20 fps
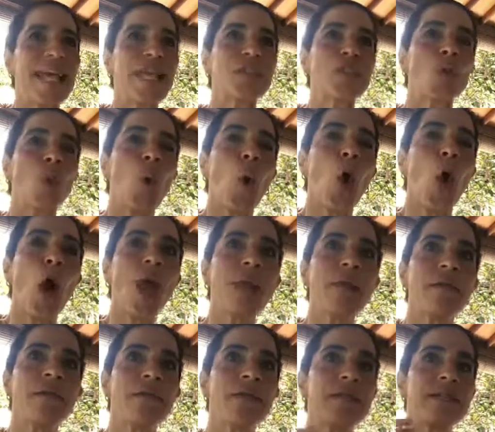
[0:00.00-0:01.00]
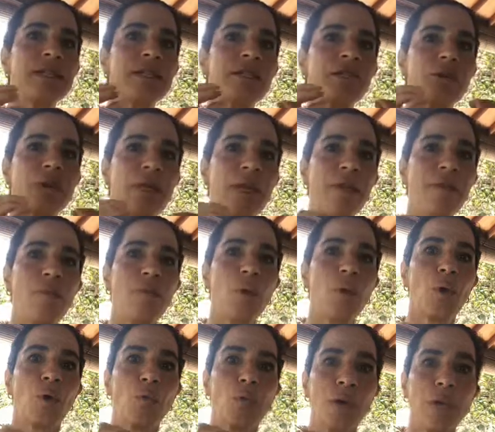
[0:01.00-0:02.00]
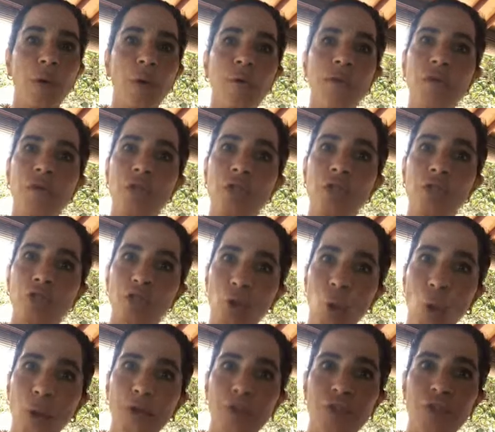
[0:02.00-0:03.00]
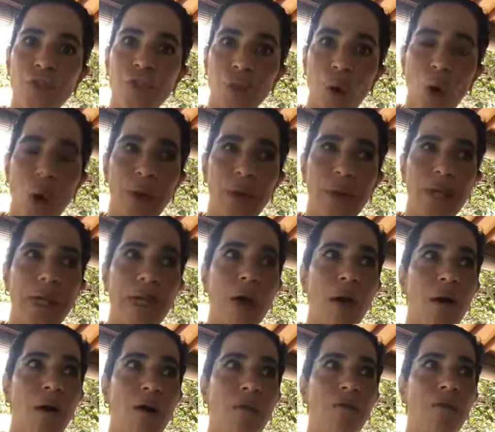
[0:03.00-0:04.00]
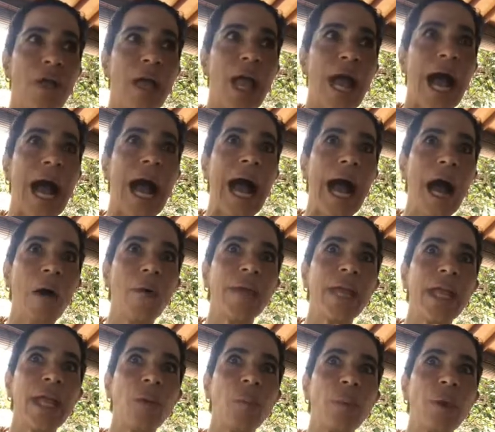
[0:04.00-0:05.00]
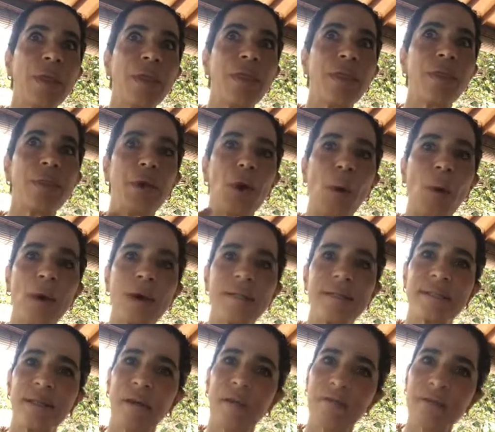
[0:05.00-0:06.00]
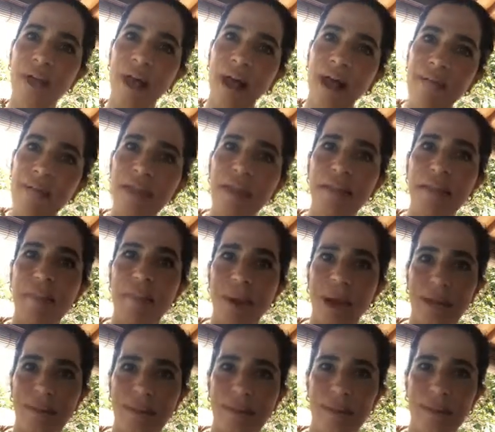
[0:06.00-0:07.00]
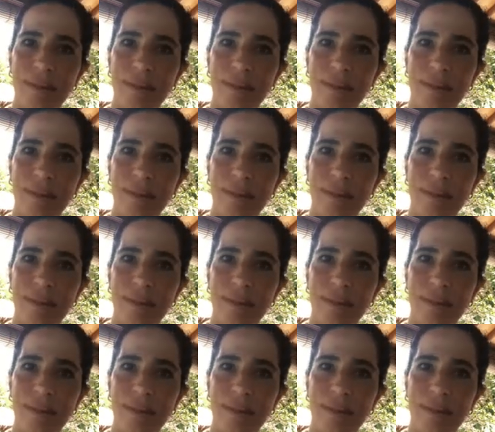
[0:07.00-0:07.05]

So all of this is to give you a real short story of how can we throw ourselves under the bus